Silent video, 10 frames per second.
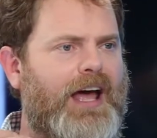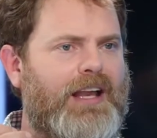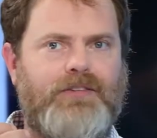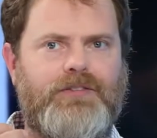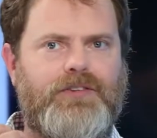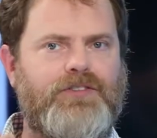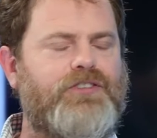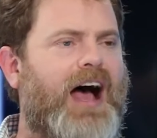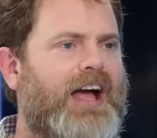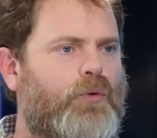and
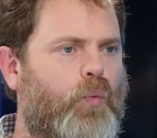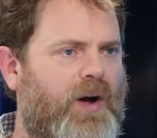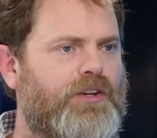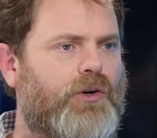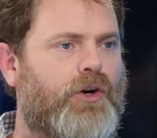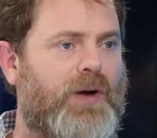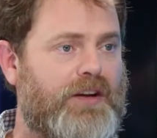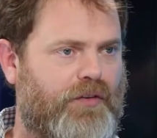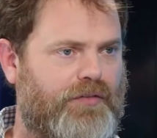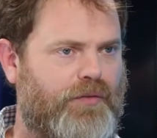decide what you're
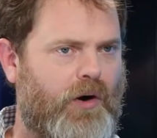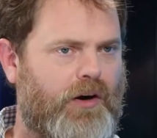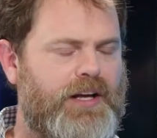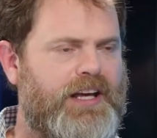grateful for.